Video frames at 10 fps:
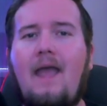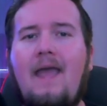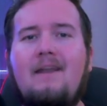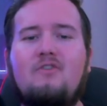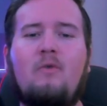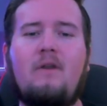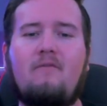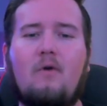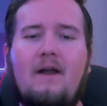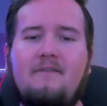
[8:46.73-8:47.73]
And at
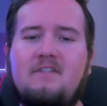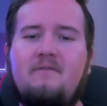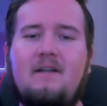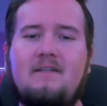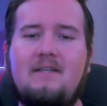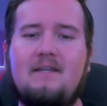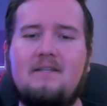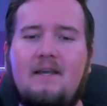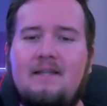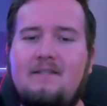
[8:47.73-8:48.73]
24, I have Stephon Diggs
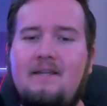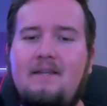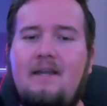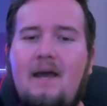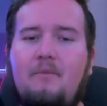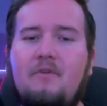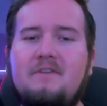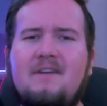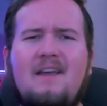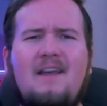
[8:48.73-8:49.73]
against Indianapolis.